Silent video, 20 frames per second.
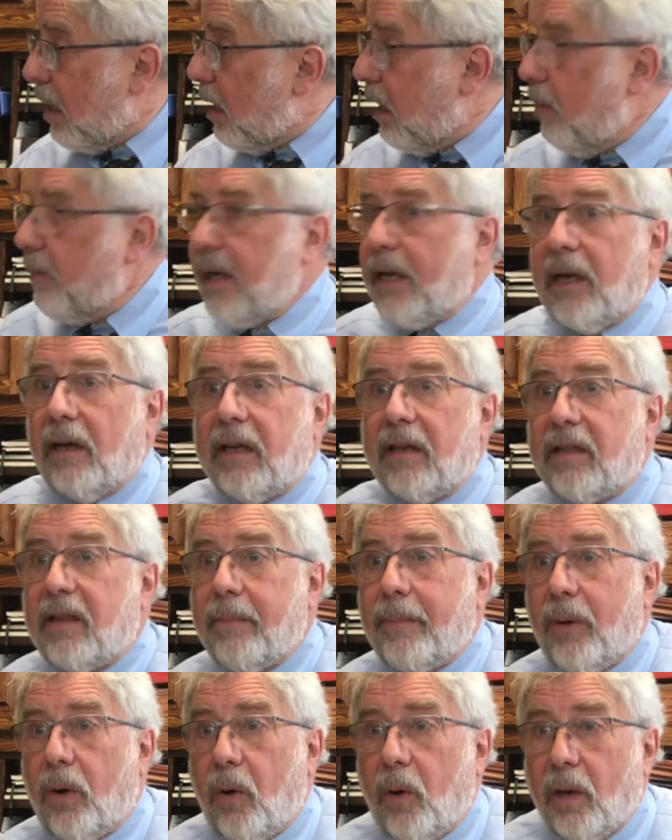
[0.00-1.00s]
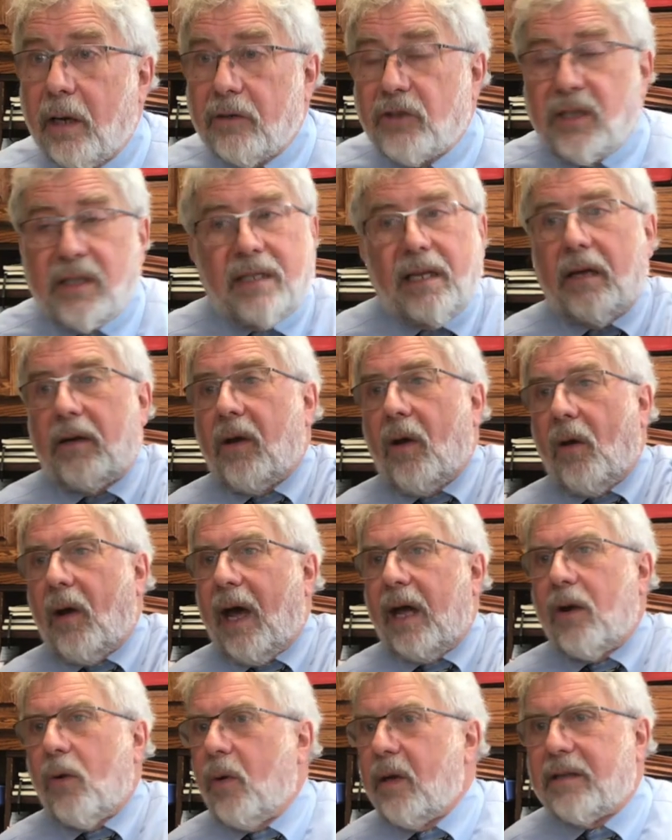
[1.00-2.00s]
Let me go get the bowl. She said, no,
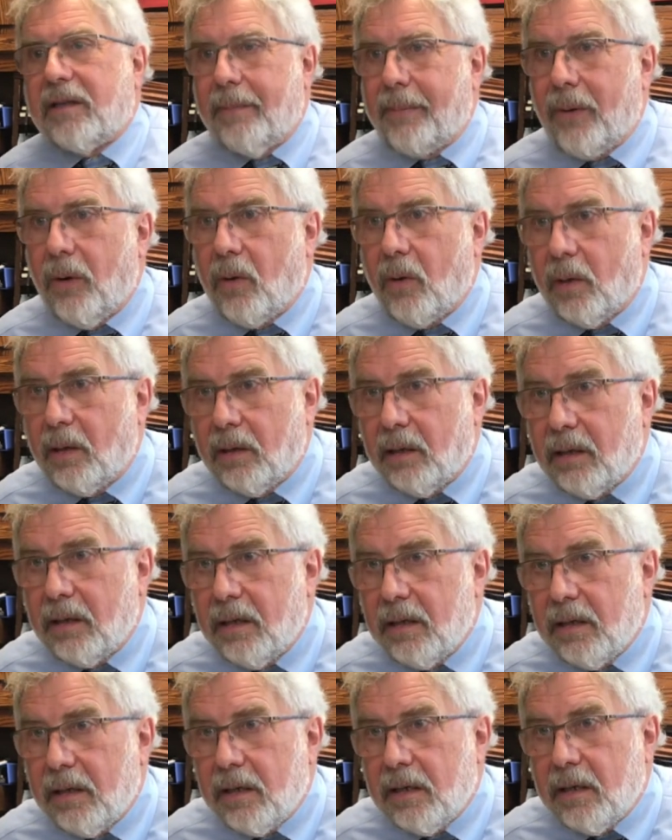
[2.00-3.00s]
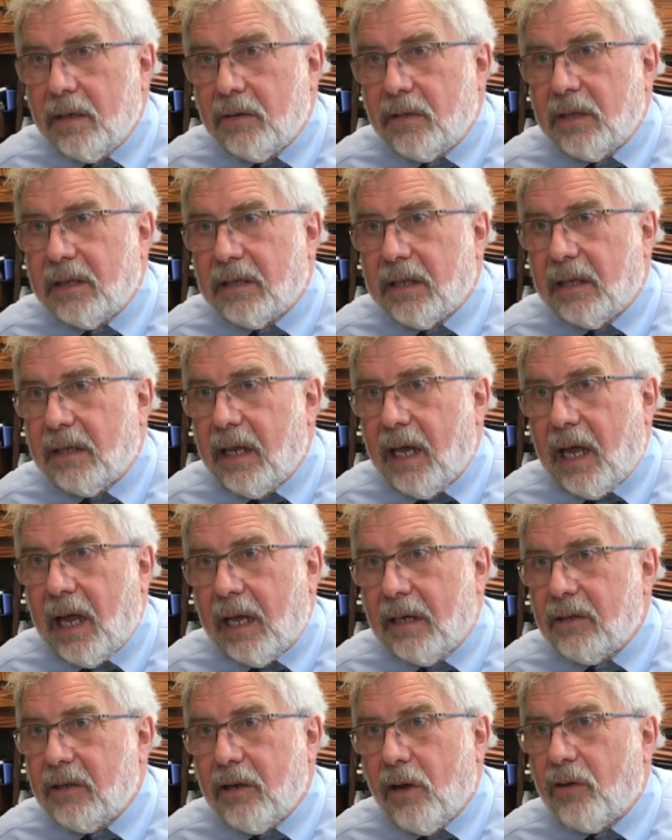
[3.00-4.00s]
I don't want the bowl. She said,
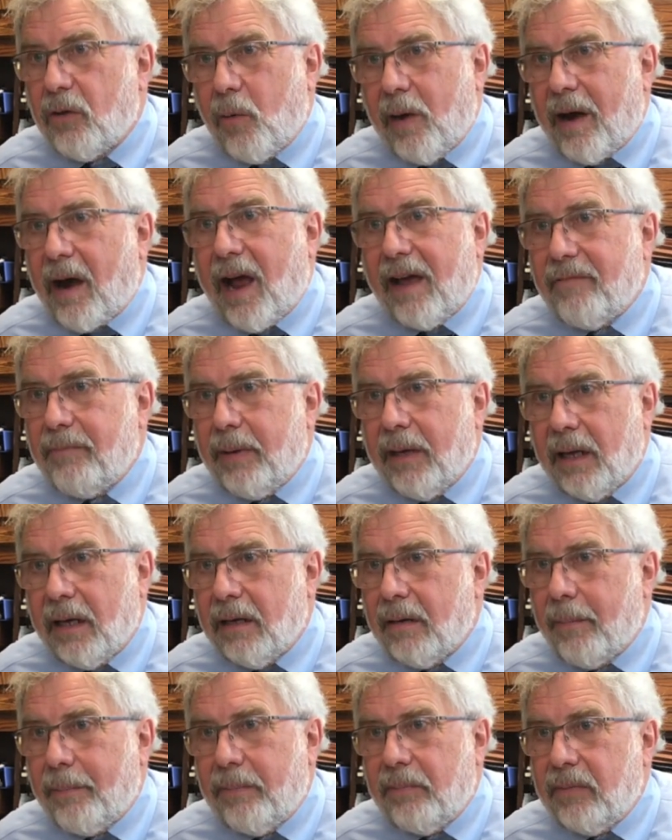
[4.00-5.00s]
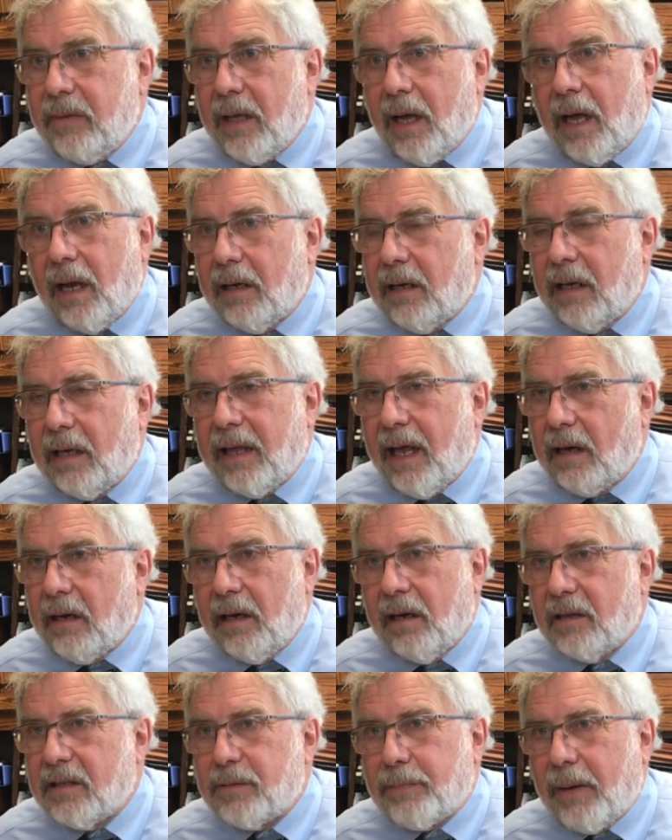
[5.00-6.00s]
where I've been, that
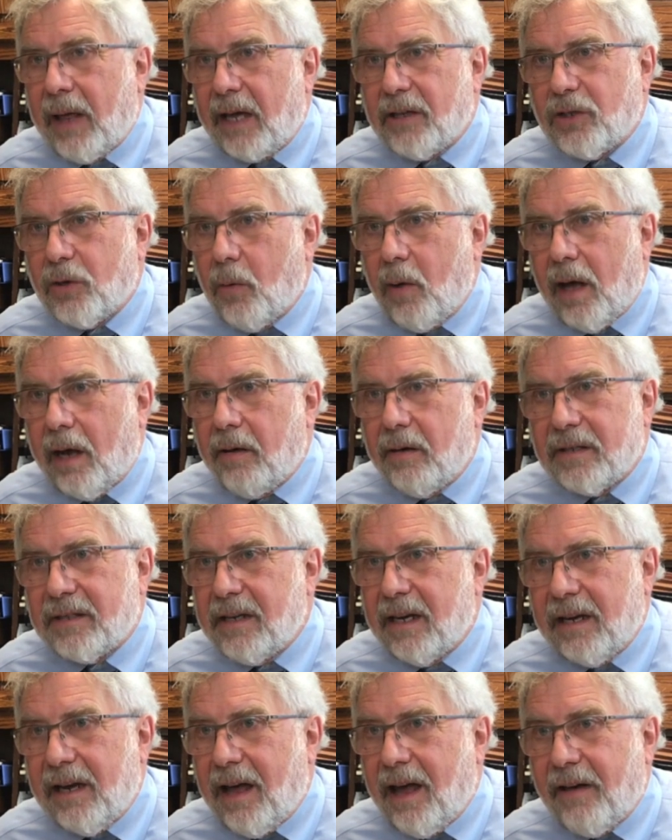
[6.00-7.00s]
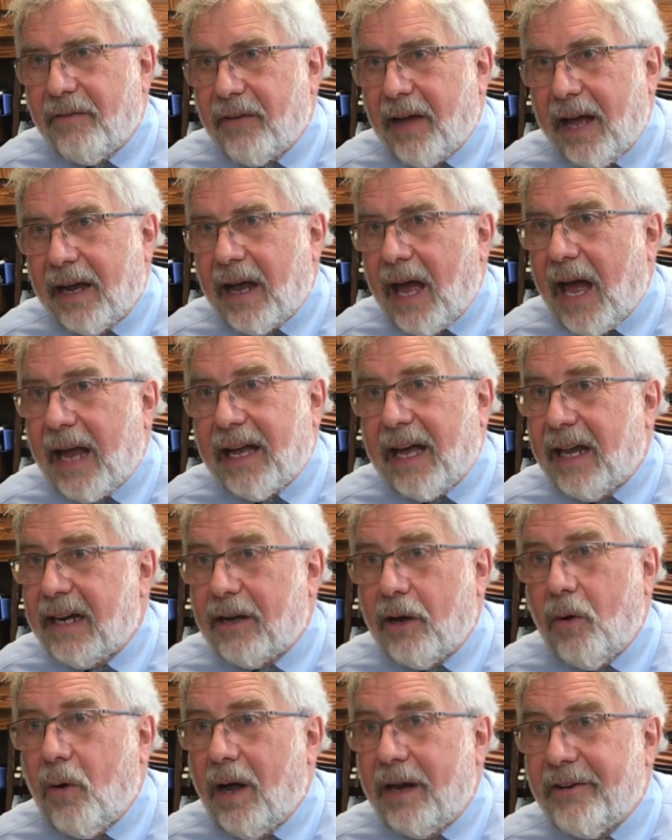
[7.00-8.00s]
little splash of water isn't enough. I got to
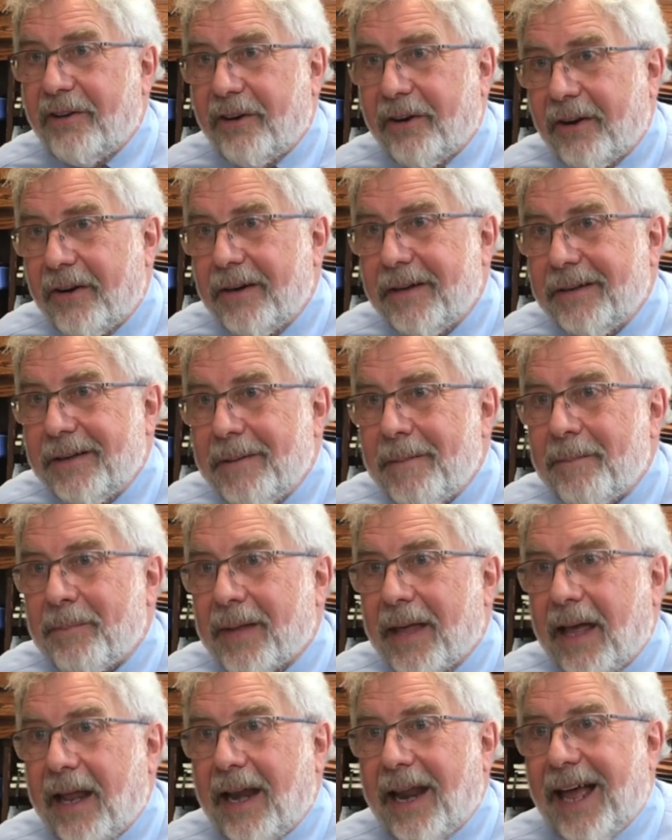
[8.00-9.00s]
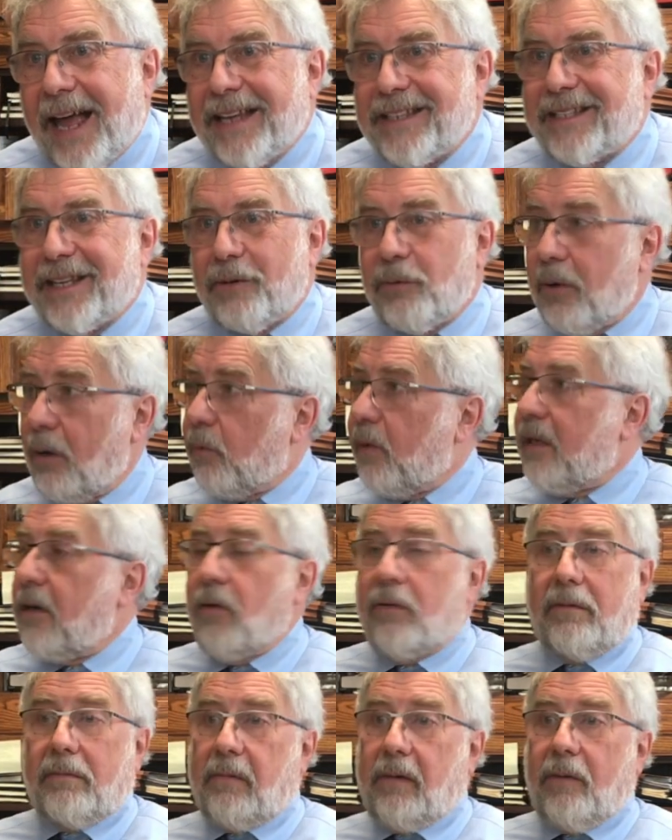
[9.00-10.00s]
go under. And I said, well,
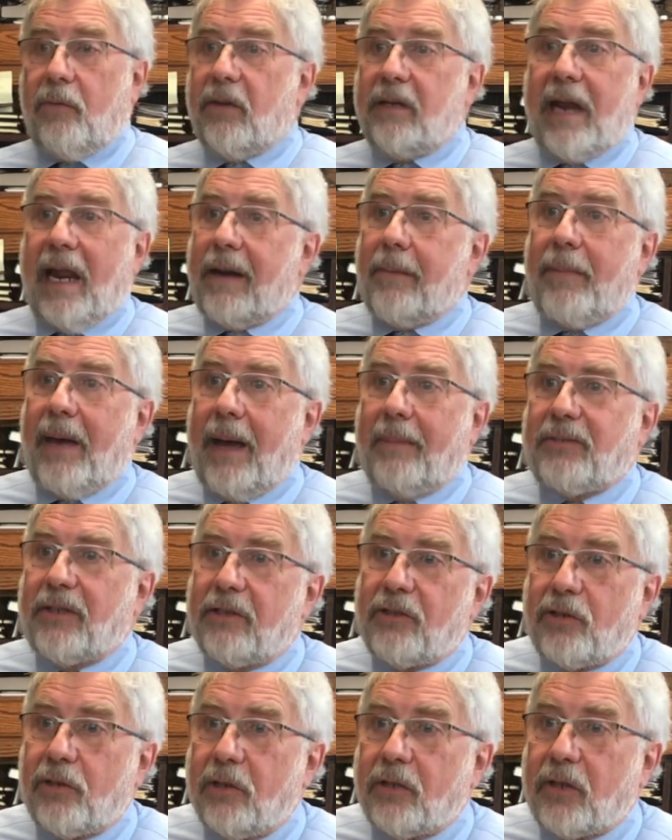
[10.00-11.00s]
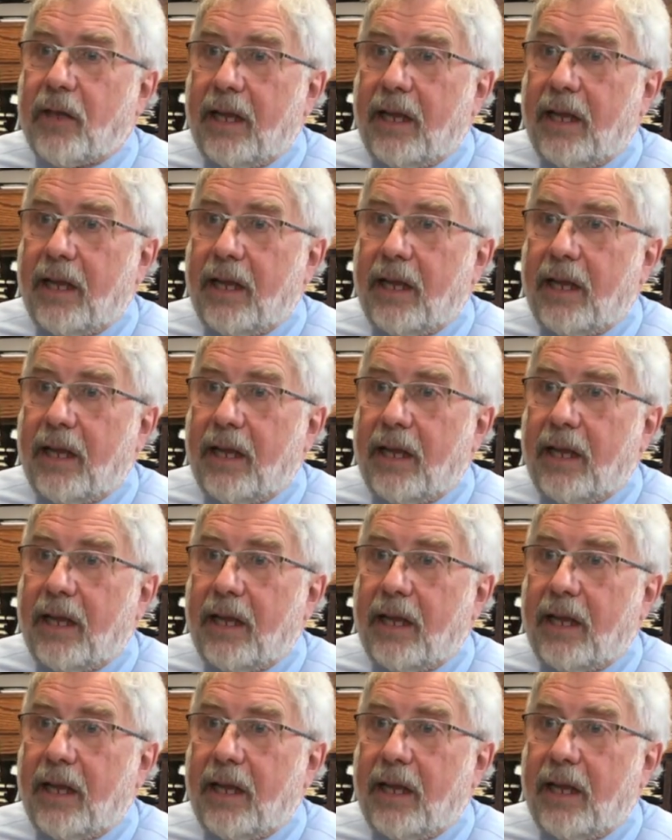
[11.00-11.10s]
we're not a Baptist church.